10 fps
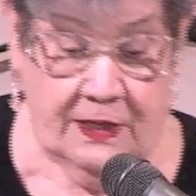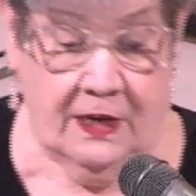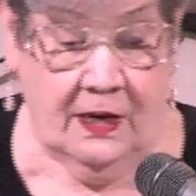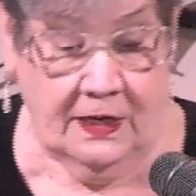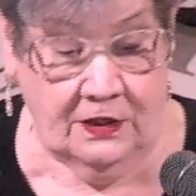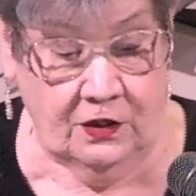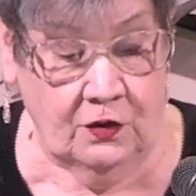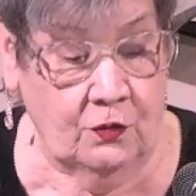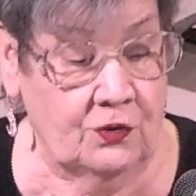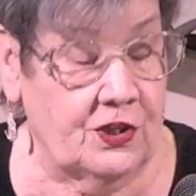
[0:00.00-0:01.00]
that I
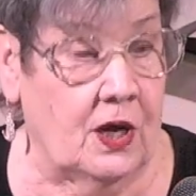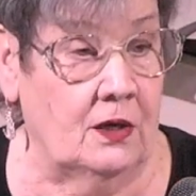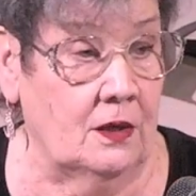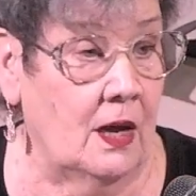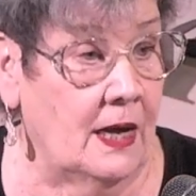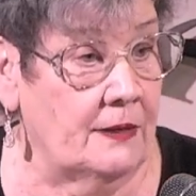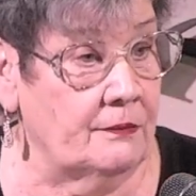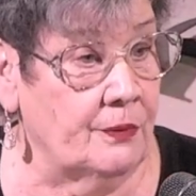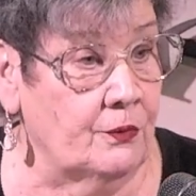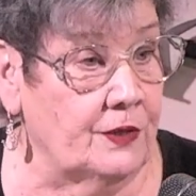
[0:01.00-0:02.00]
use a
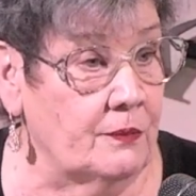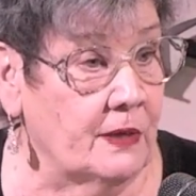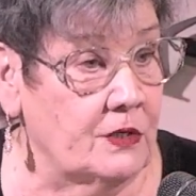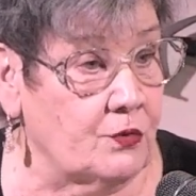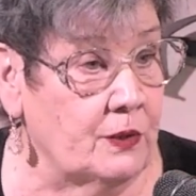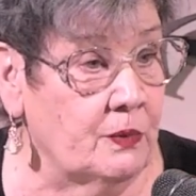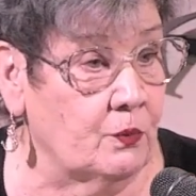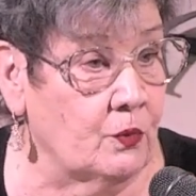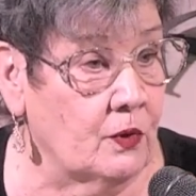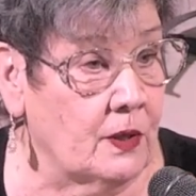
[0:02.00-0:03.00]
lot, both in my
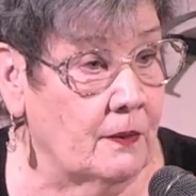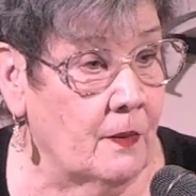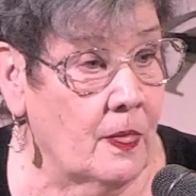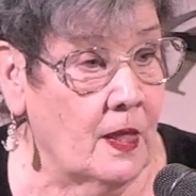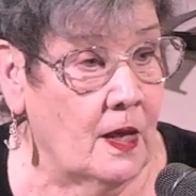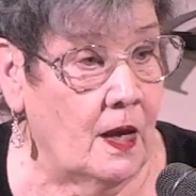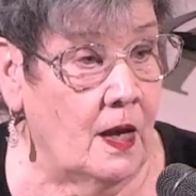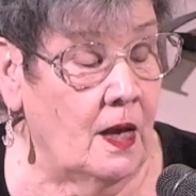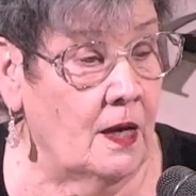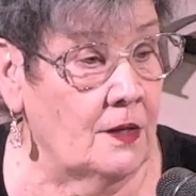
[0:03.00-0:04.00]
treatment work
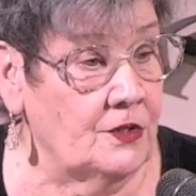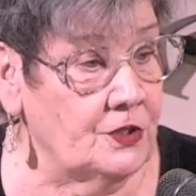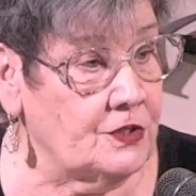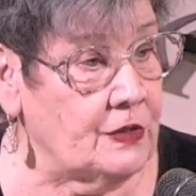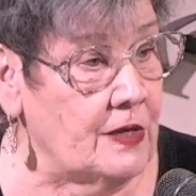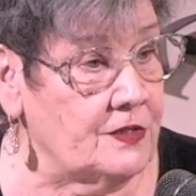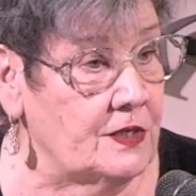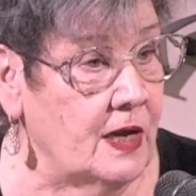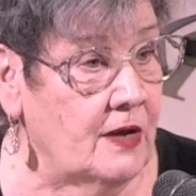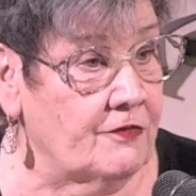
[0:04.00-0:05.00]
and just
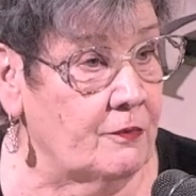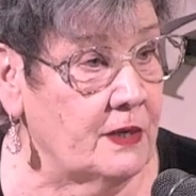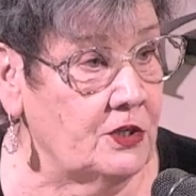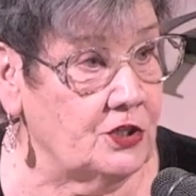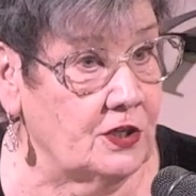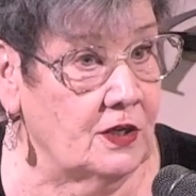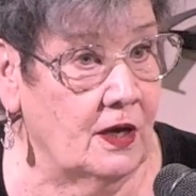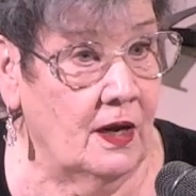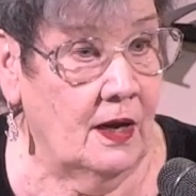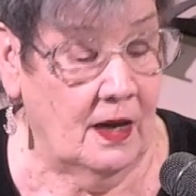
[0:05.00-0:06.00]
as an
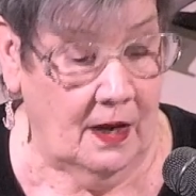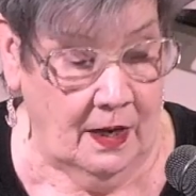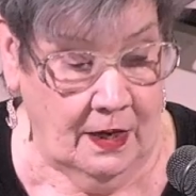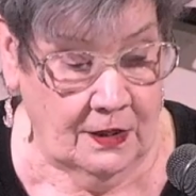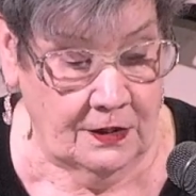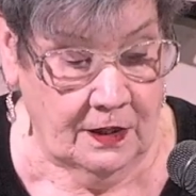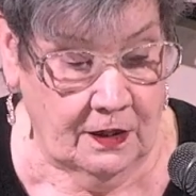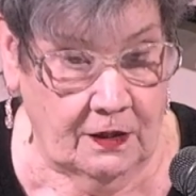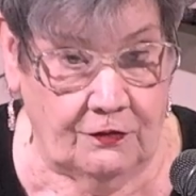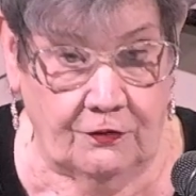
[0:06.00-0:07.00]
affirmation. And
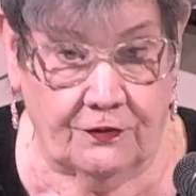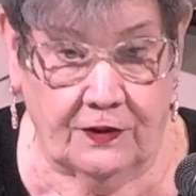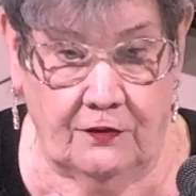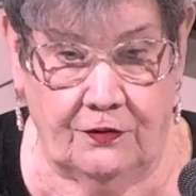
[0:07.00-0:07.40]
if you